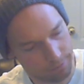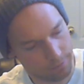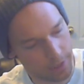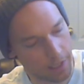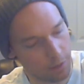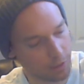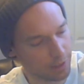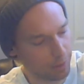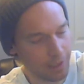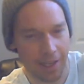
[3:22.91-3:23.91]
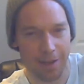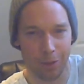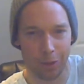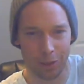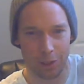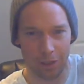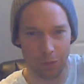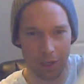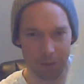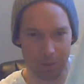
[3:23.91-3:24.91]
Now, the split hem goes a long
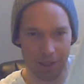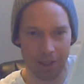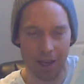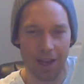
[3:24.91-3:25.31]
way with me.